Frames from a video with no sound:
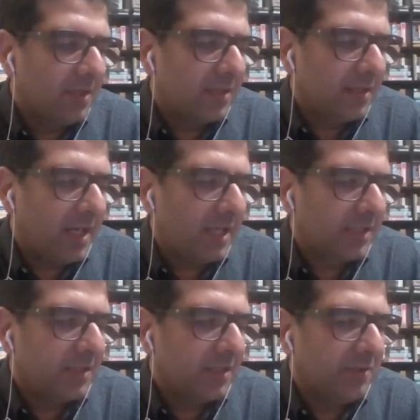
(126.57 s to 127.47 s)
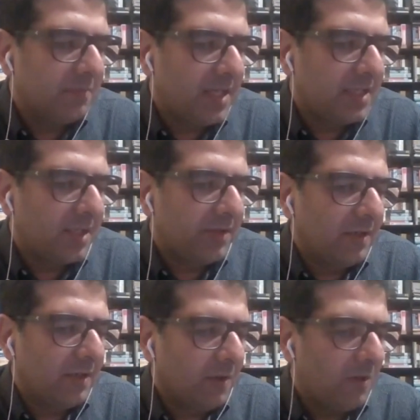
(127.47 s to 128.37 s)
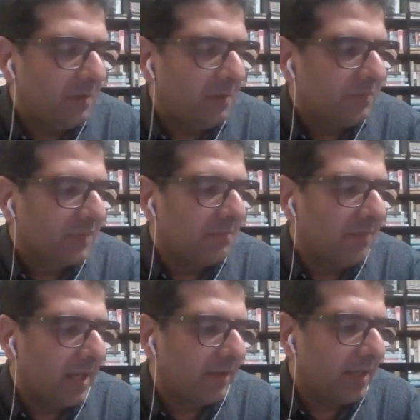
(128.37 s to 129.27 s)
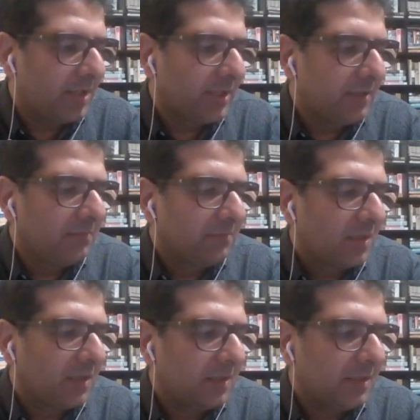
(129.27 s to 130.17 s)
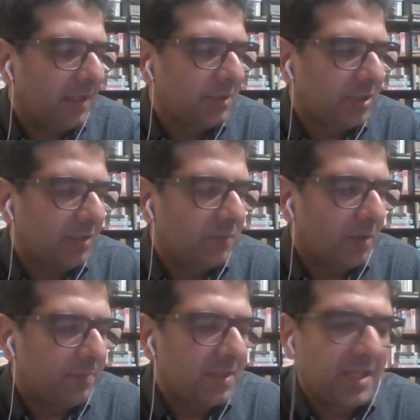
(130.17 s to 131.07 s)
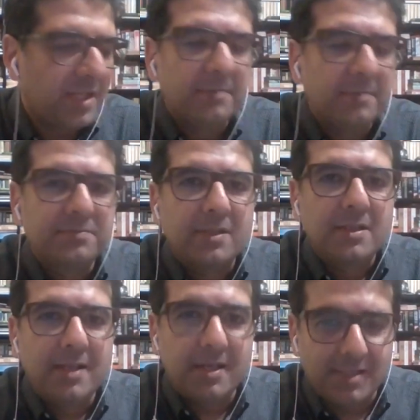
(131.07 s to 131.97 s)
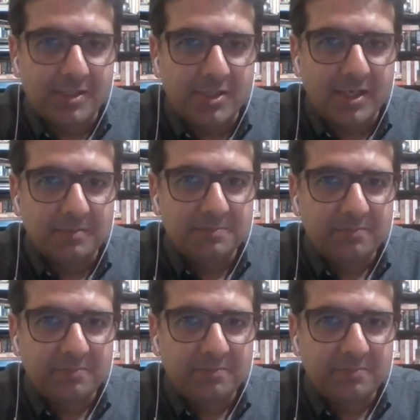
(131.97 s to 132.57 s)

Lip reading: international humanitarian law, migration, cultural property, etc.